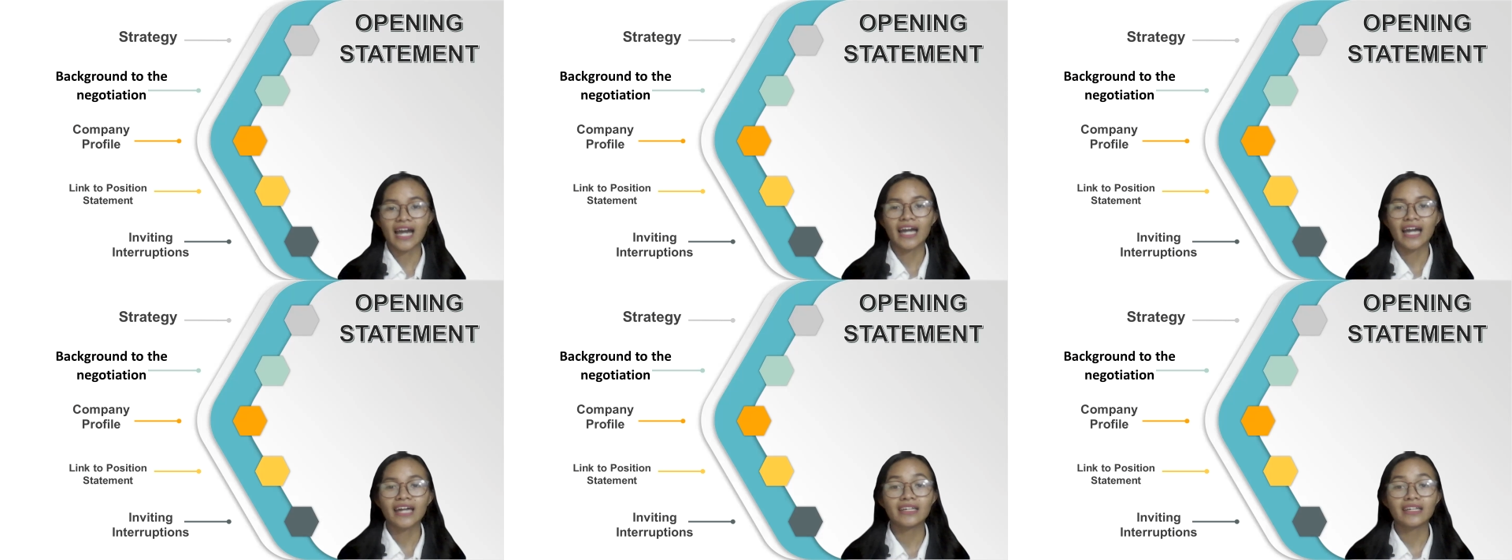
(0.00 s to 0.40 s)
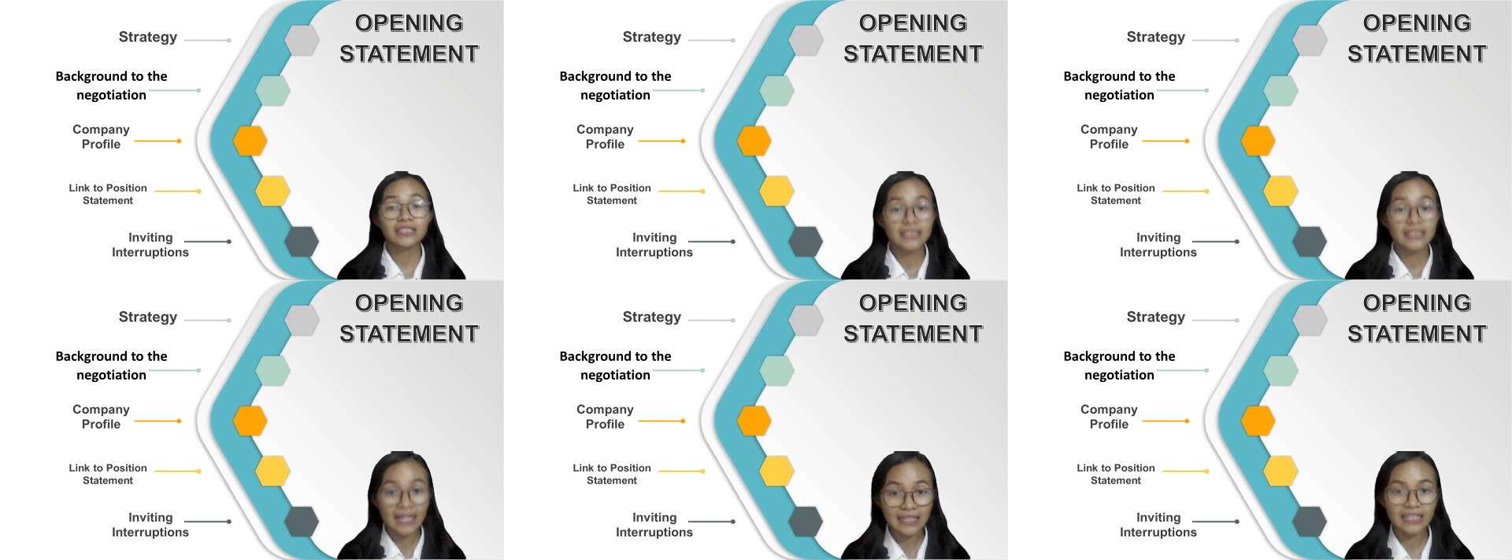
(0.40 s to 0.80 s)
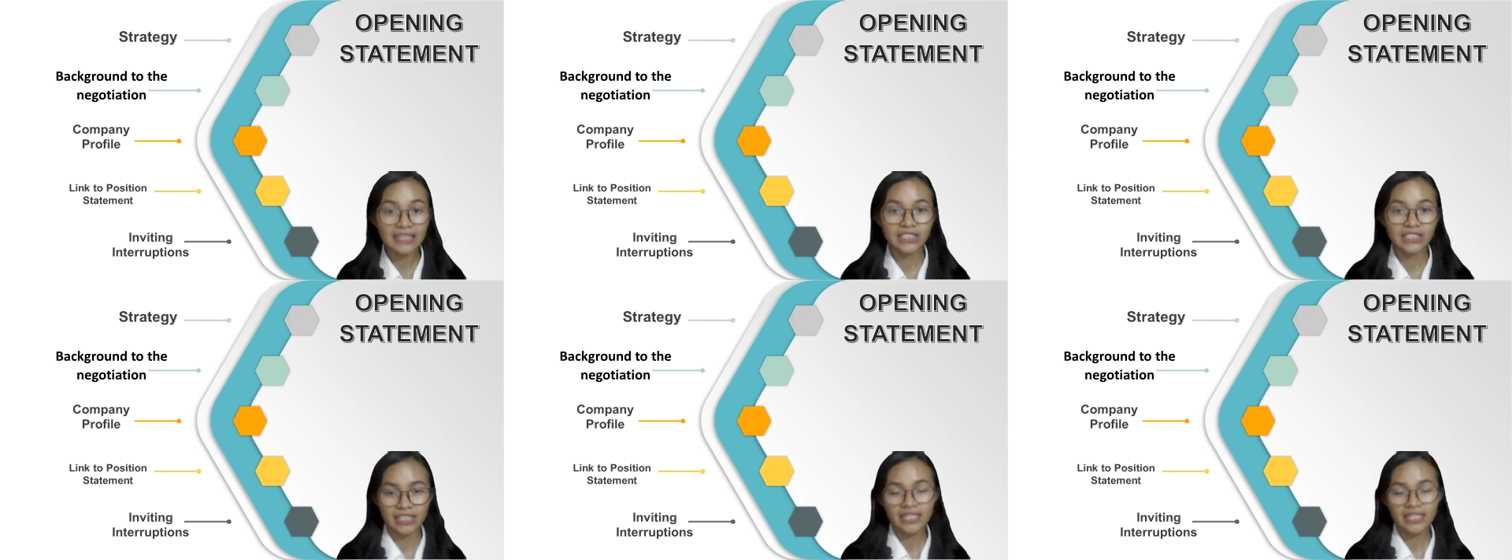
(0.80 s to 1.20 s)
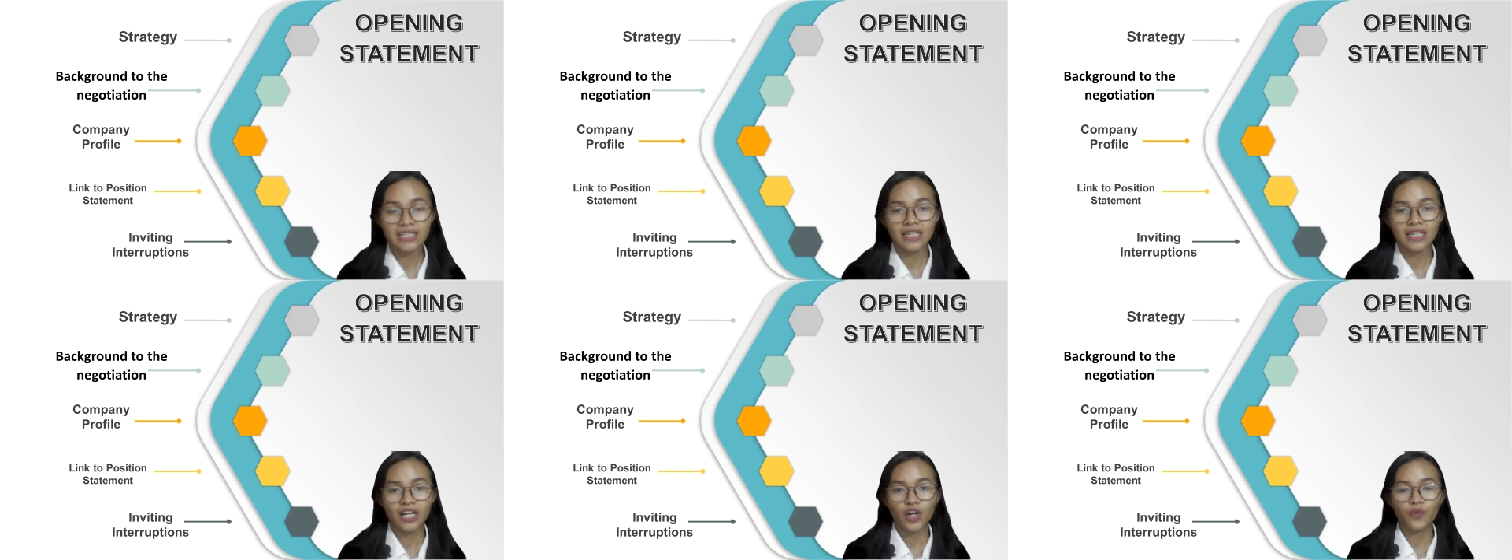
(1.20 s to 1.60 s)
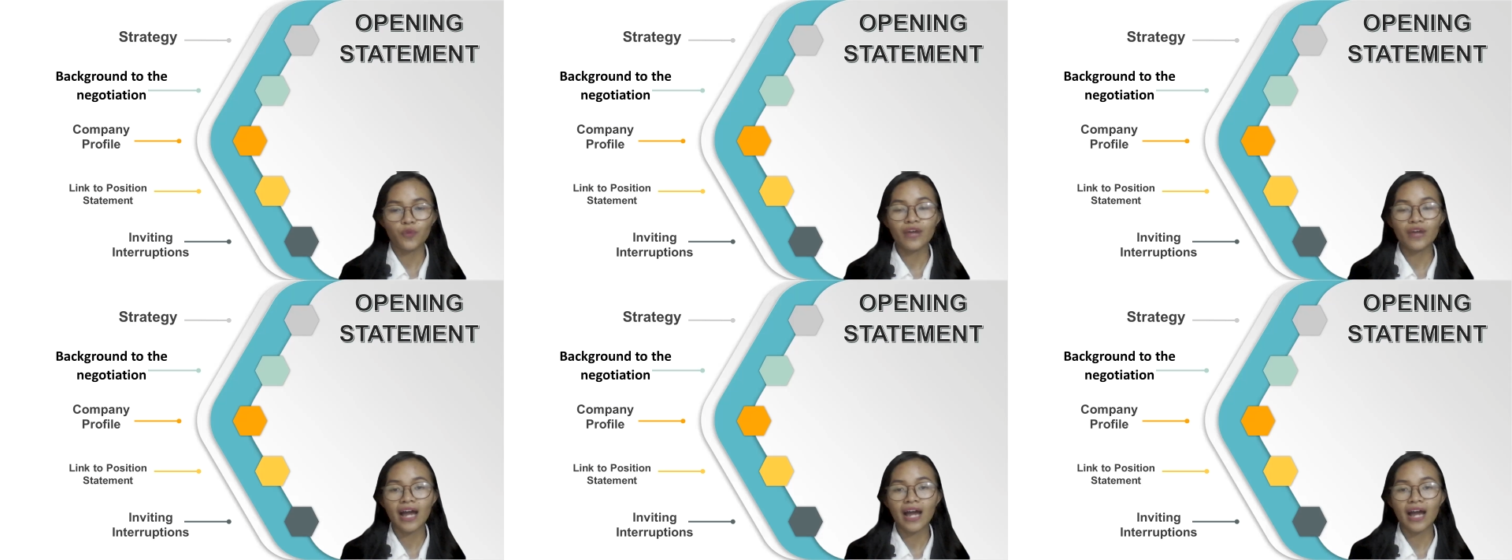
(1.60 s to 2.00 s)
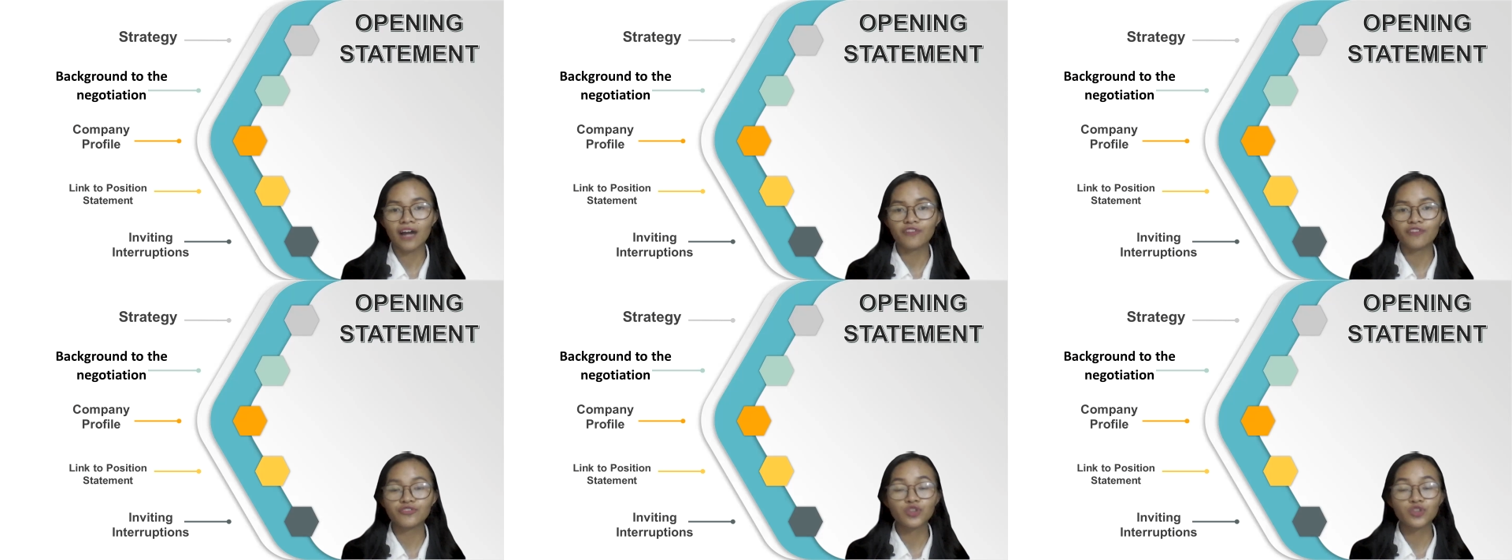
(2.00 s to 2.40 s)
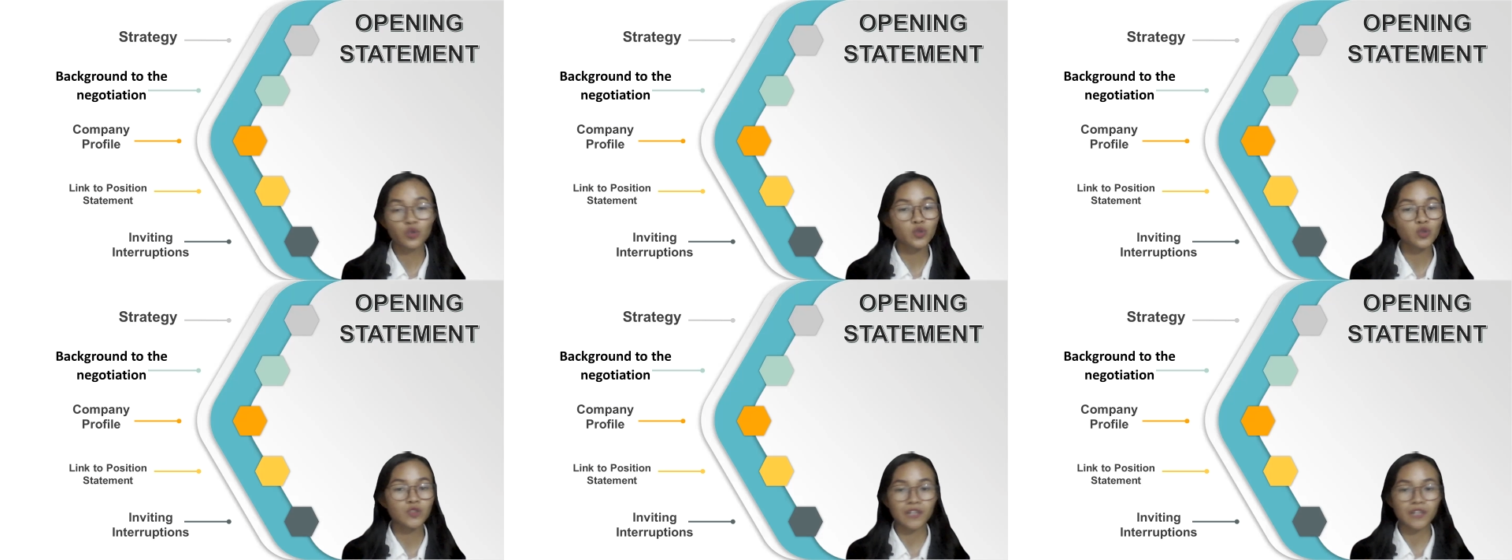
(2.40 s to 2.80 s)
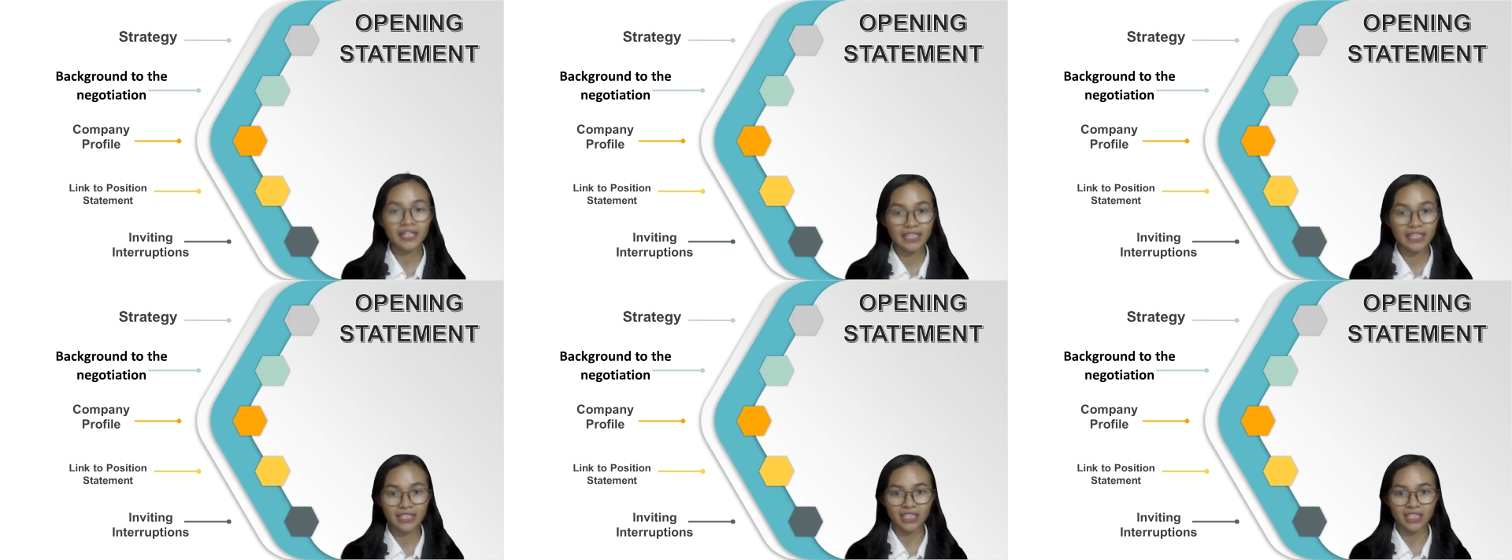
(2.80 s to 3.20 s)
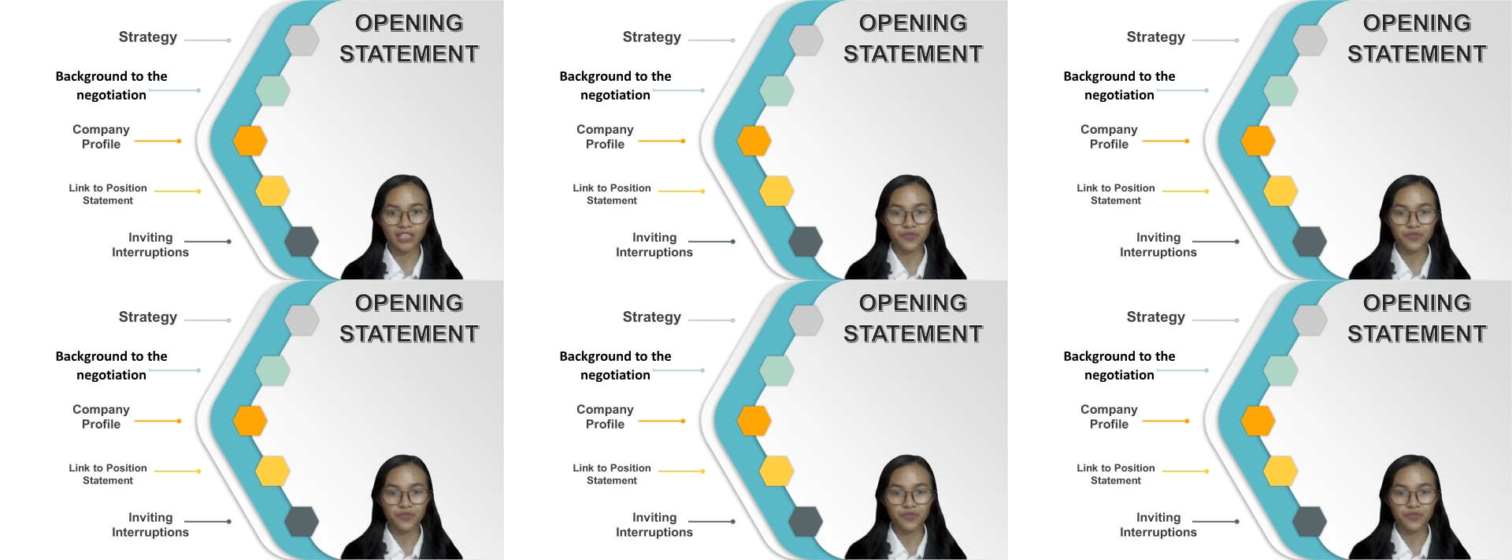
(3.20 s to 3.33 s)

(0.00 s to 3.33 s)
In a strategy, we have 2 strategies.